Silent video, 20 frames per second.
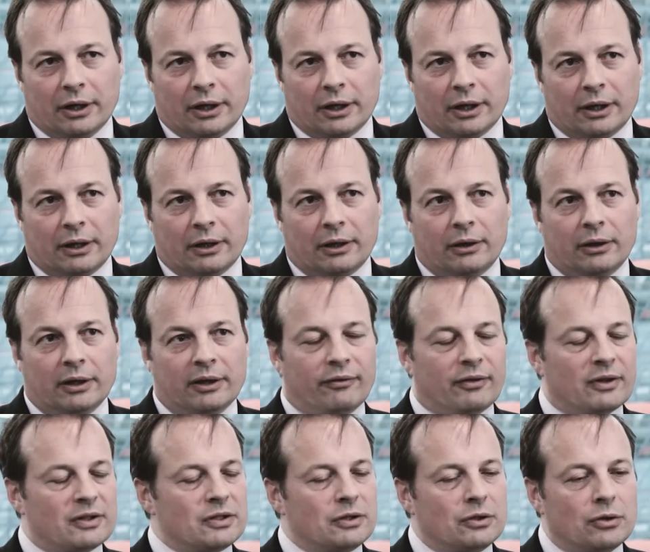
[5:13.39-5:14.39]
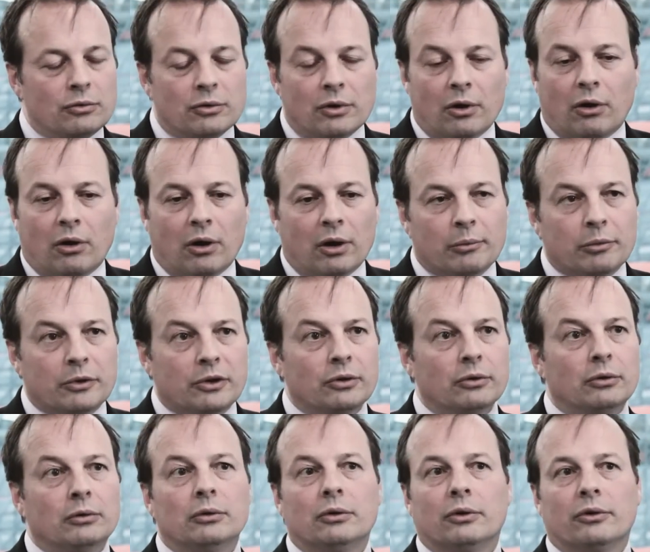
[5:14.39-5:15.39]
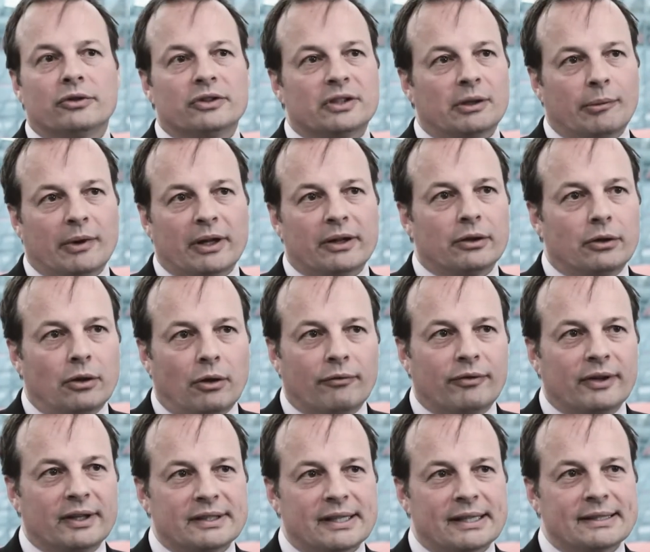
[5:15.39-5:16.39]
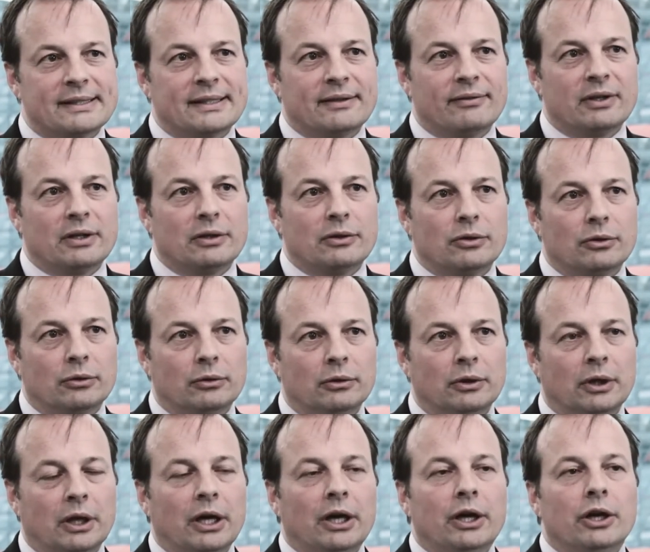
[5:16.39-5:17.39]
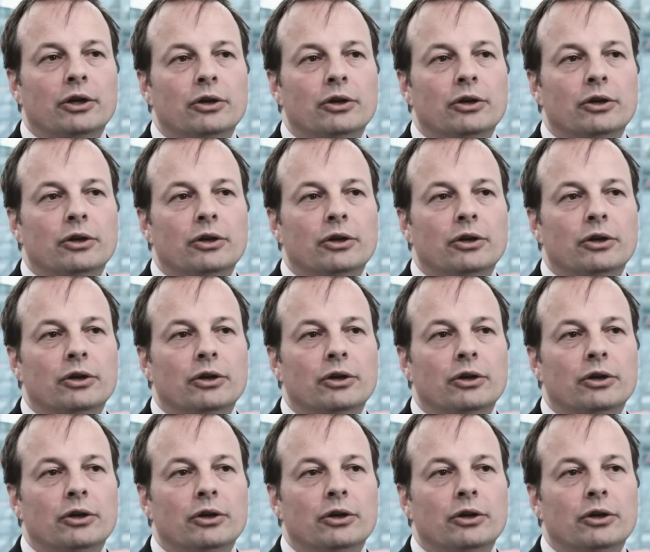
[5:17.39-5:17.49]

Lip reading: if it's do no harm tool or some other conflict sensitivity tool,